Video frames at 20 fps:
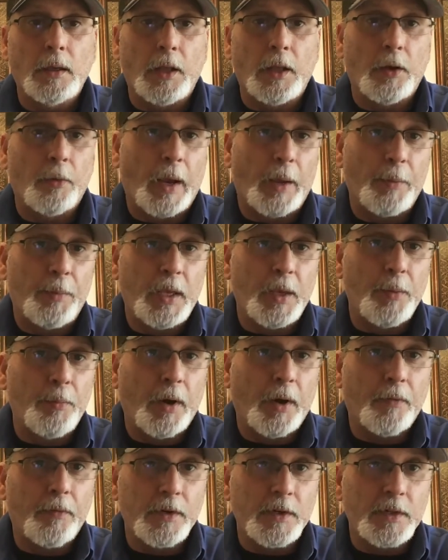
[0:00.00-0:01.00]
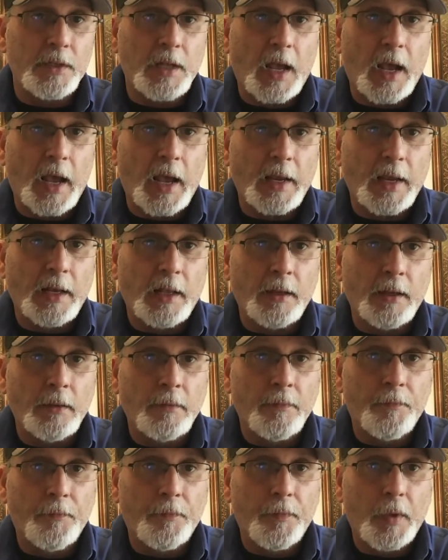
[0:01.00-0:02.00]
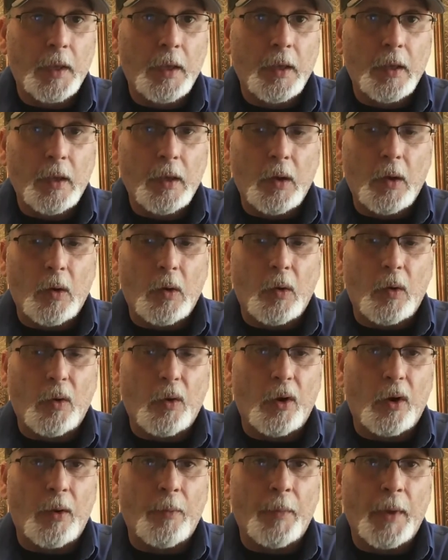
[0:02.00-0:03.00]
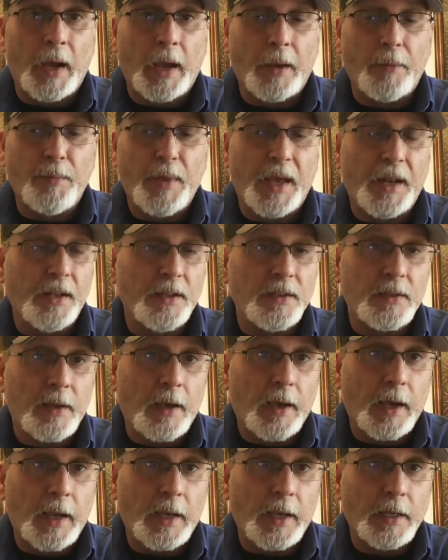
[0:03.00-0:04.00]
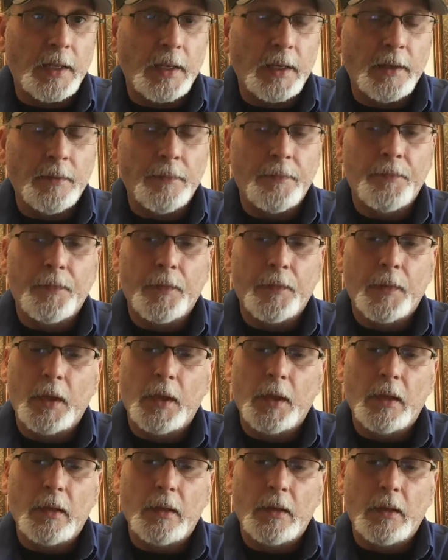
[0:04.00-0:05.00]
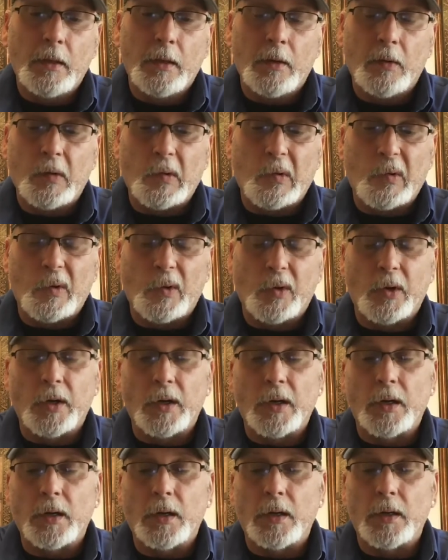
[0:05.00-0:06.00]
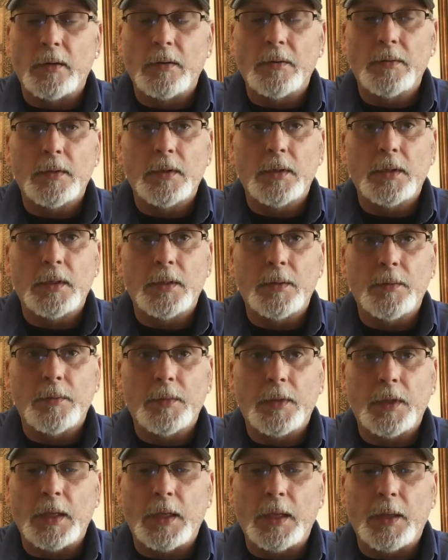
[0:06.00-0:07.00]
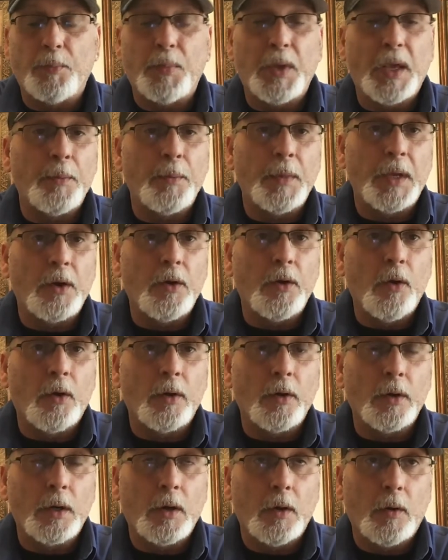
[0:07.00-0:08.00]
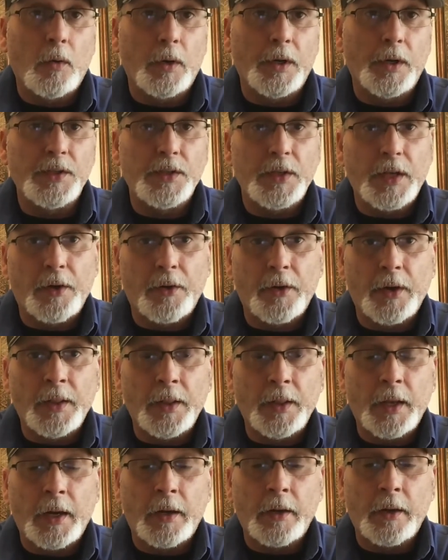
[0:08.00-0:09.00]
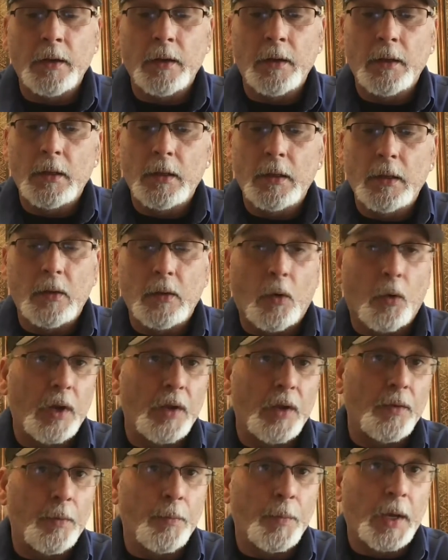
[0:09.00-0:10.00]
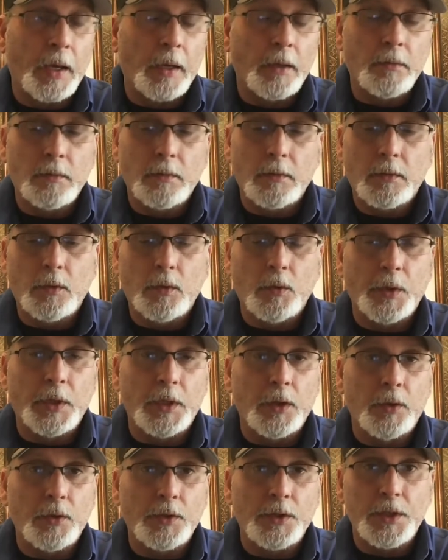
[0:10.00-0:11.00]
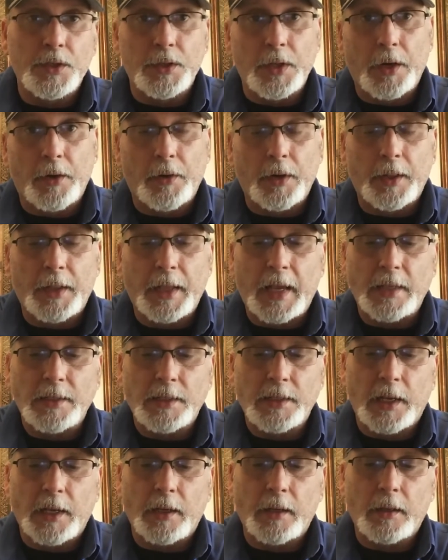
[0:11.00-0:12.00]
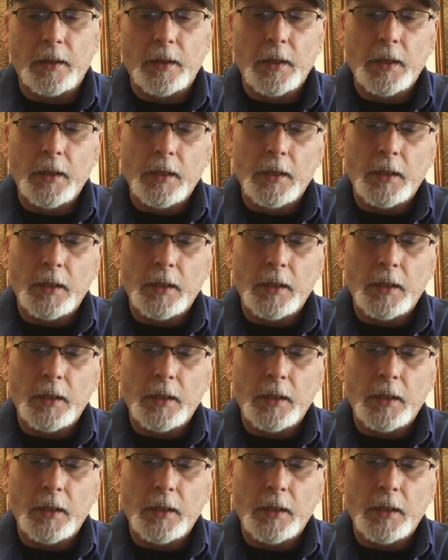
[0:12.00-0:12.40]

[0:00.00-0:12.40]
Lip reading: either my pea puffers to hide in, or my bettas to hide in, or the pygmy cories that are in there, or even my coolie loaches that are in that tank,